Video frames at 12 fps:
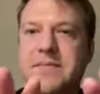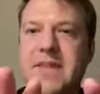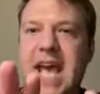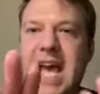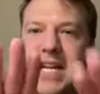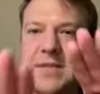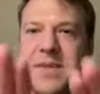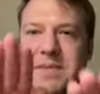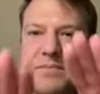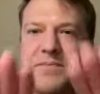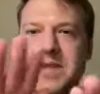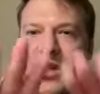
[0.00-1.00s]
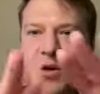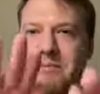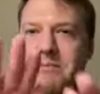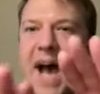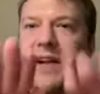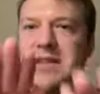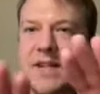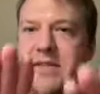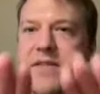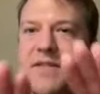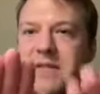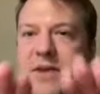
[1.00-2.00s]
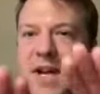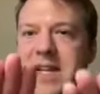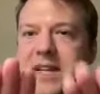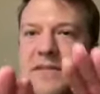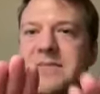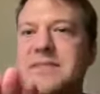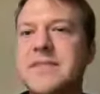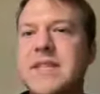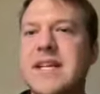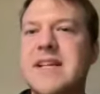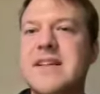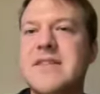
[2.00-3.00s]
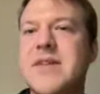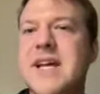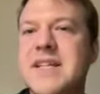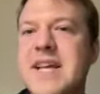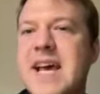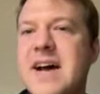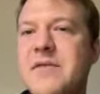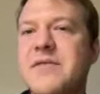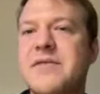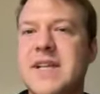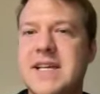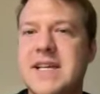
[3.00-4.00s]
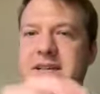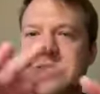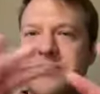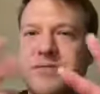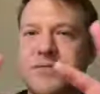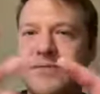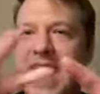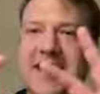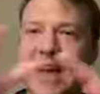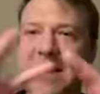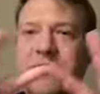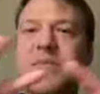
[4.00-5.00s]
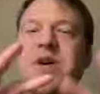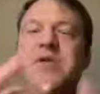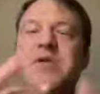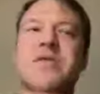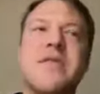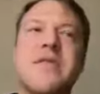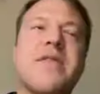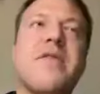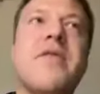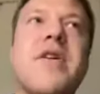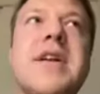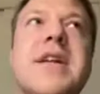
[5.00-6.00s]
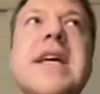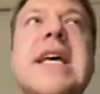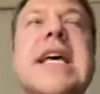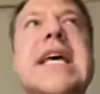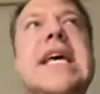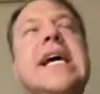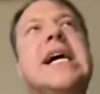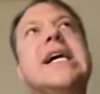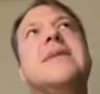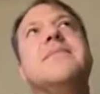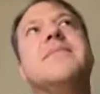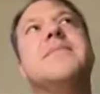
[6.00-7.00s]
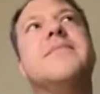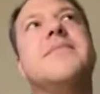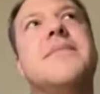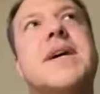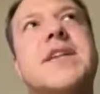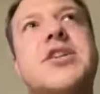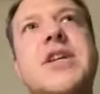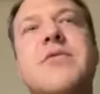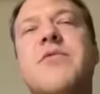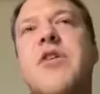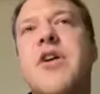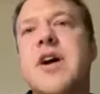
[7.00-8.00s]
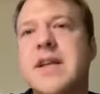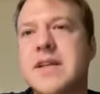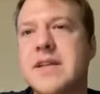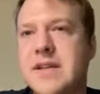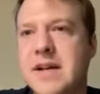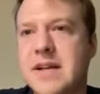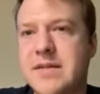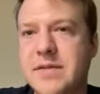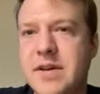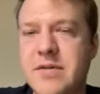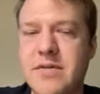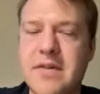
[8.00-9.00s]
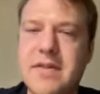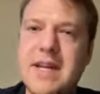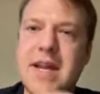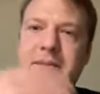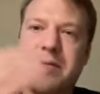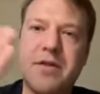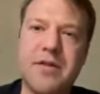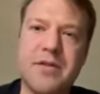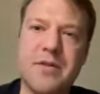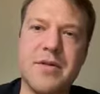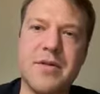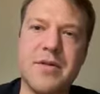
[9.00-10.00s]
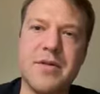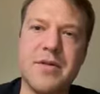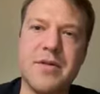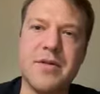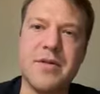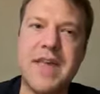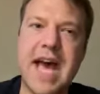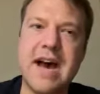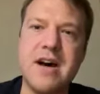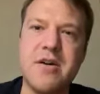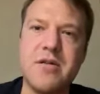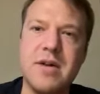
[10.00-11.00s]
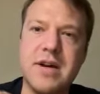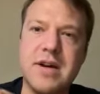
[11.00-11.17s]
had to be, balanced, right? And you had to have both and so on. But Shinron kind of goes a step further and reveals how